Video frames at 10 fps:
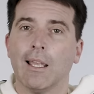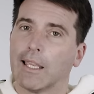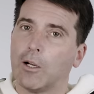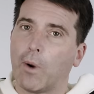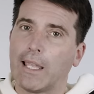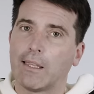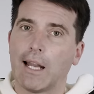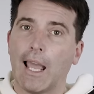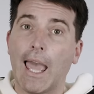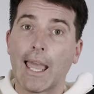in a way
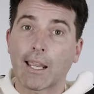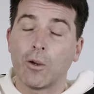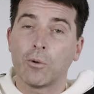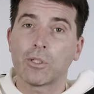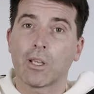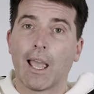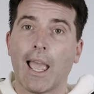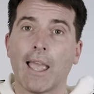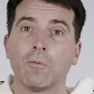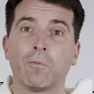that echoes
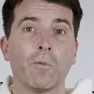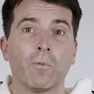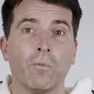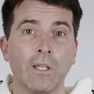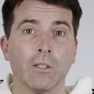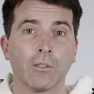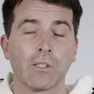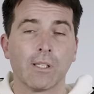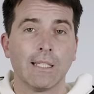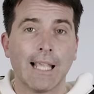and
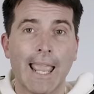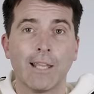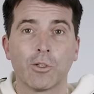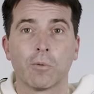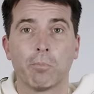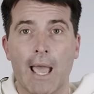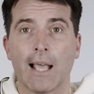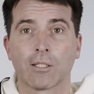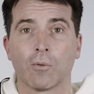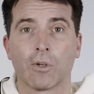fulfills the ancient
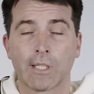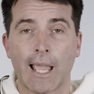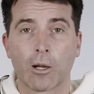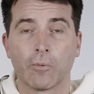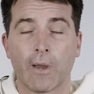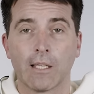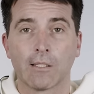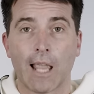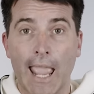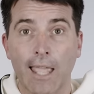Passover
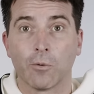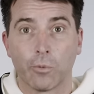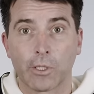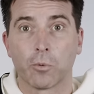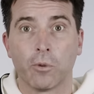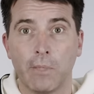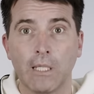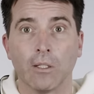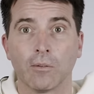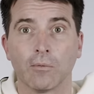sacrifice and ritual meal.